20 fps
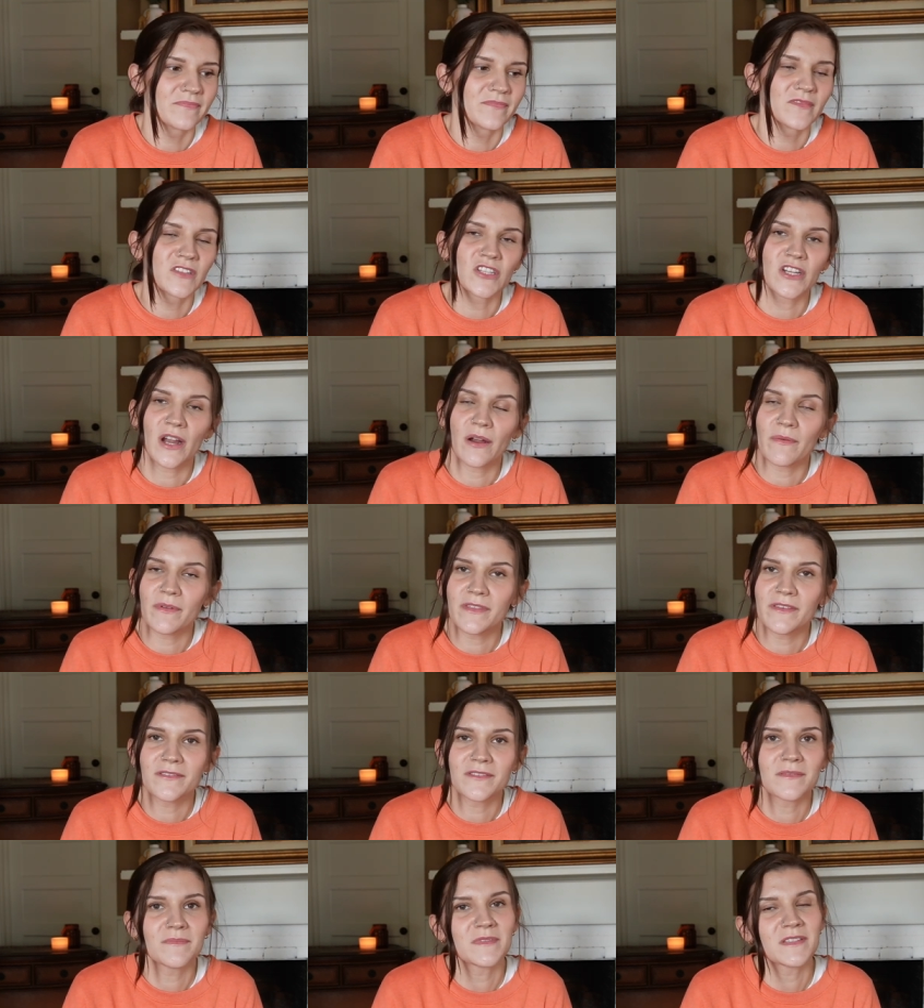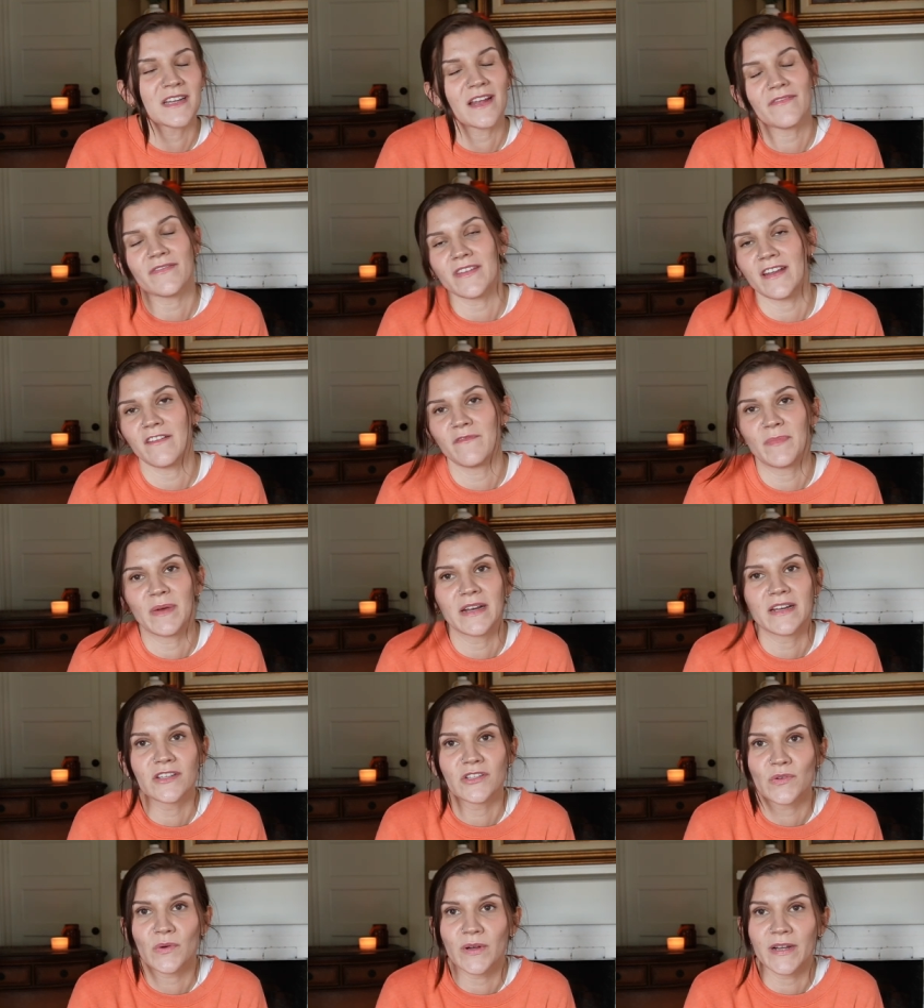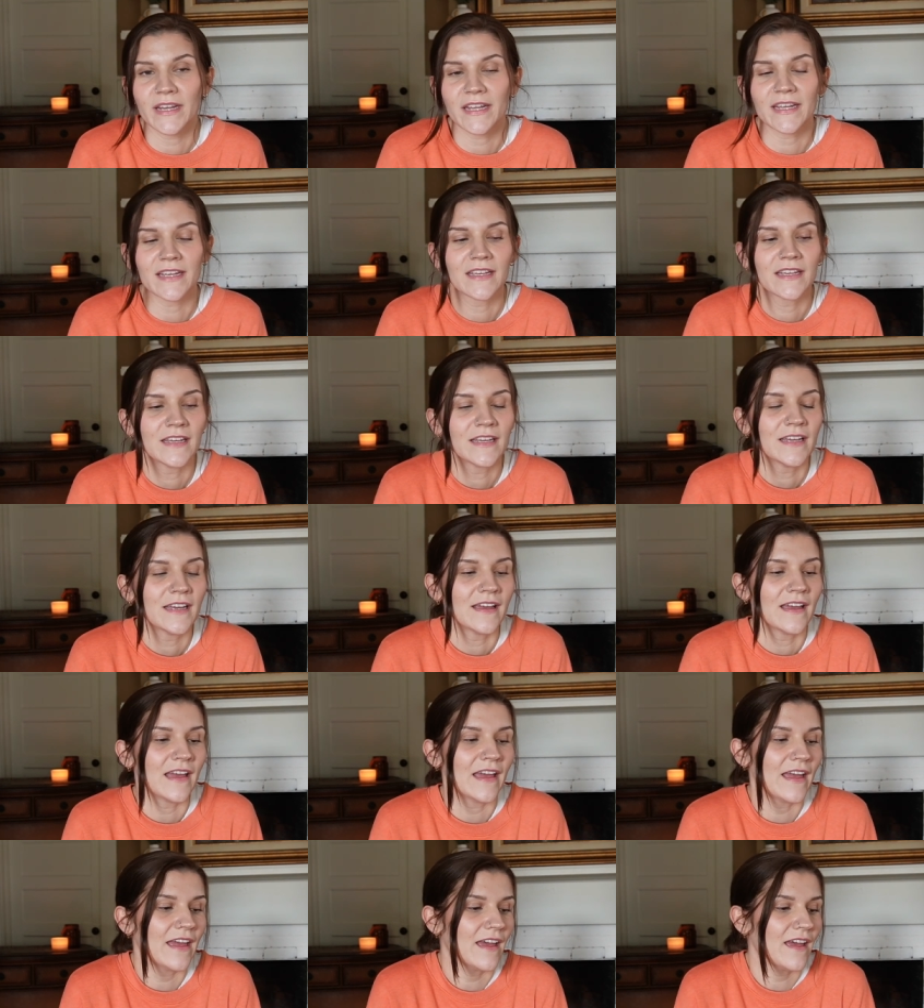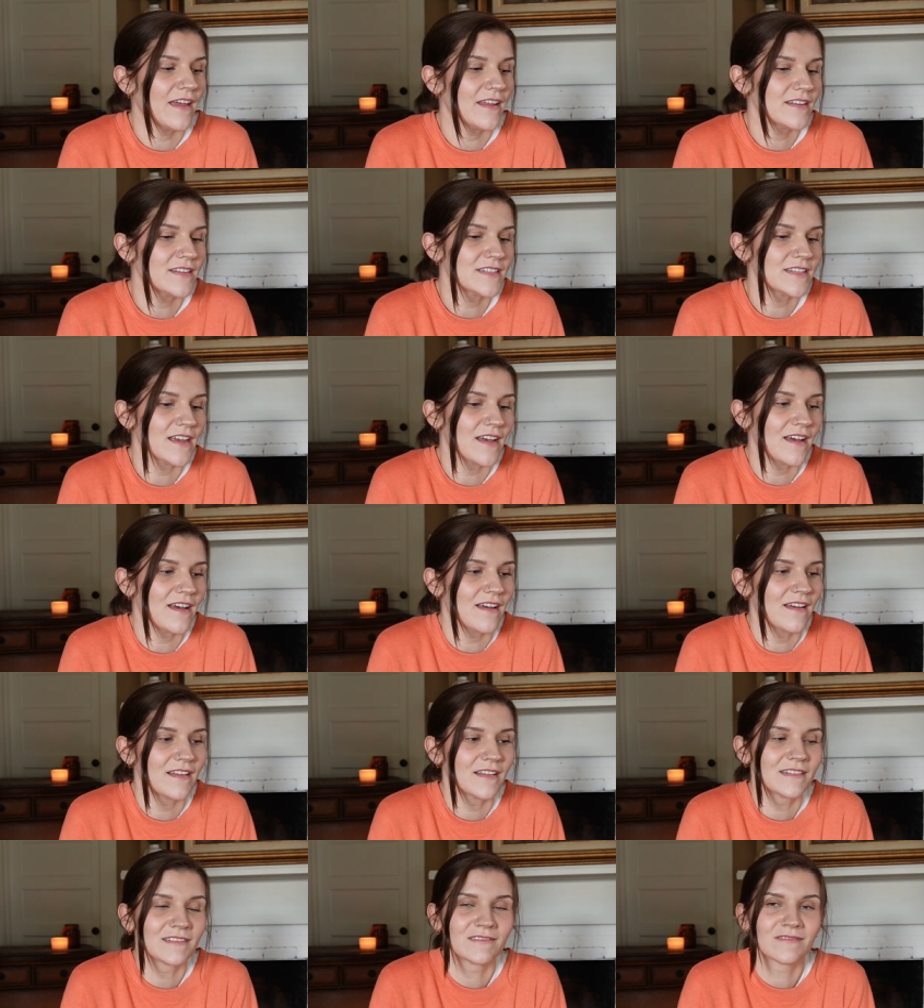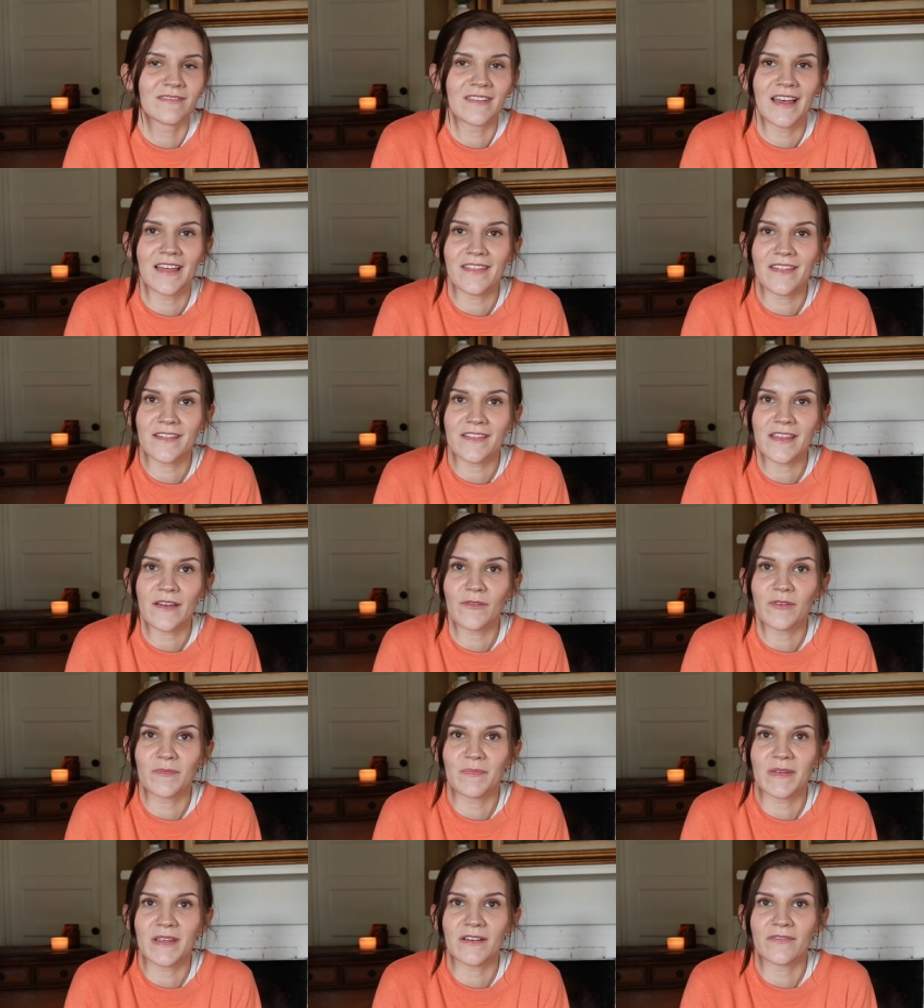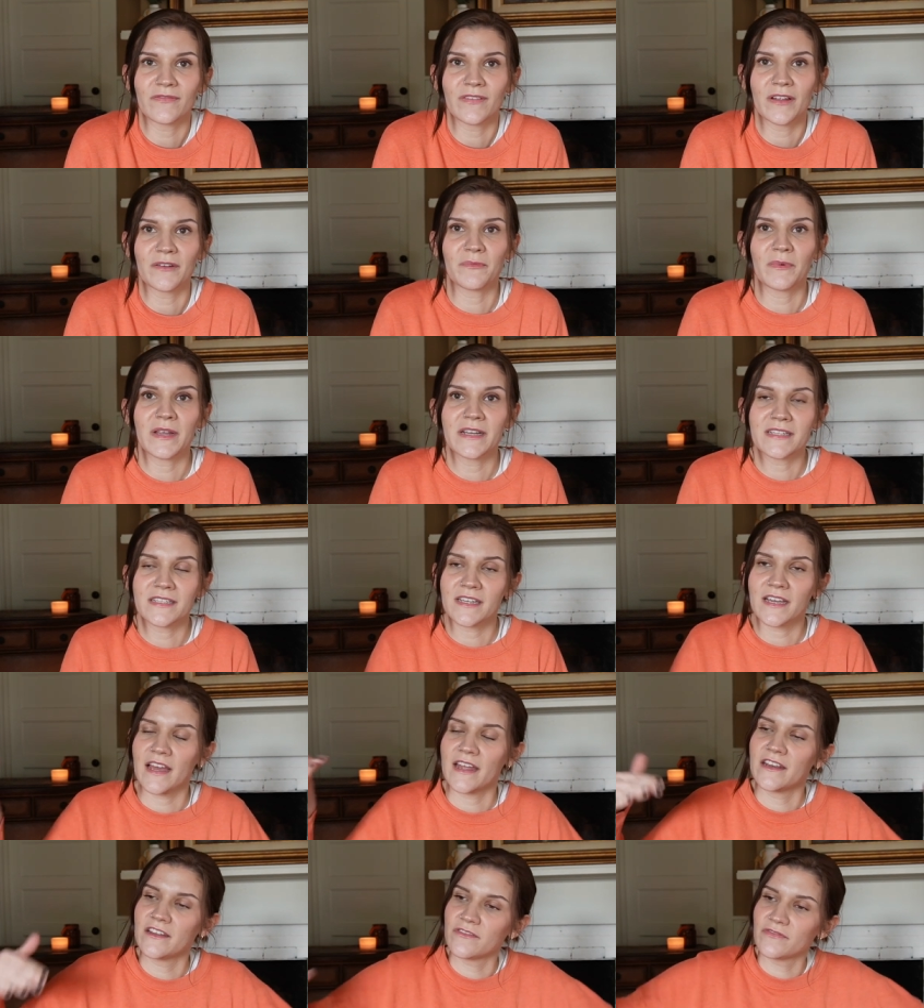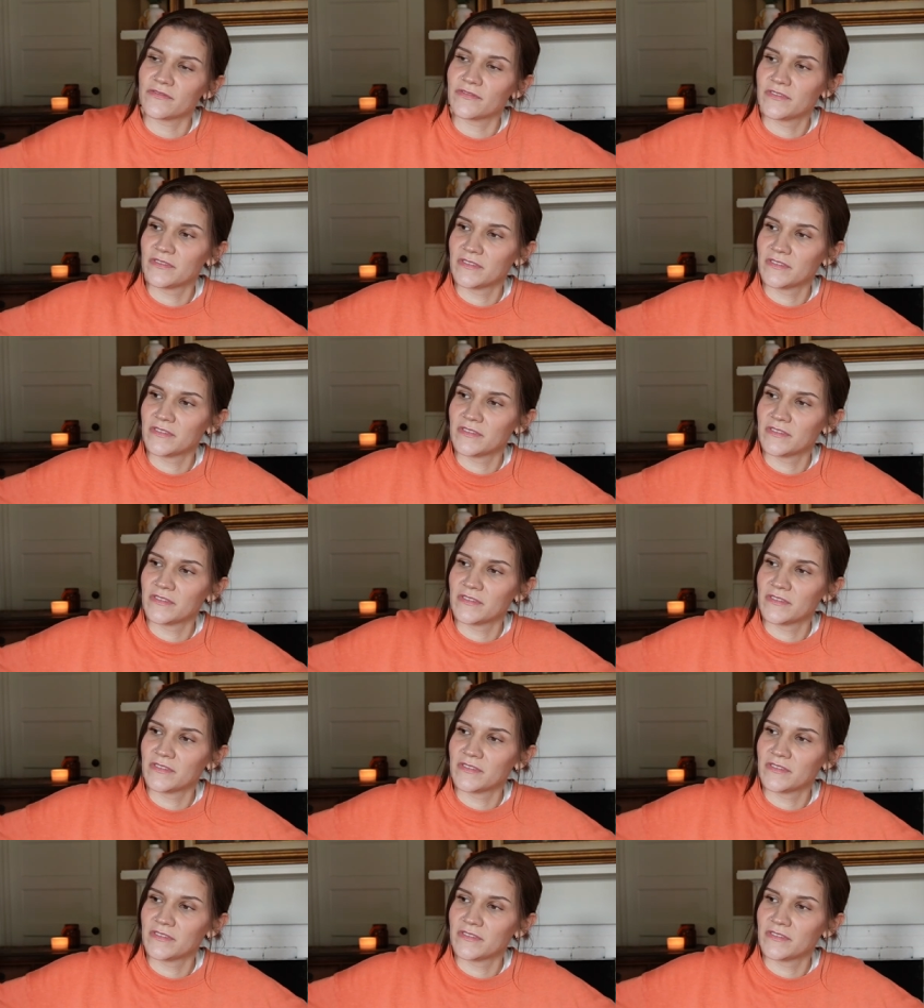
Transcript: Share with you some stuff that I've been enjoying, and uh, I thought that would be a fun way to kind of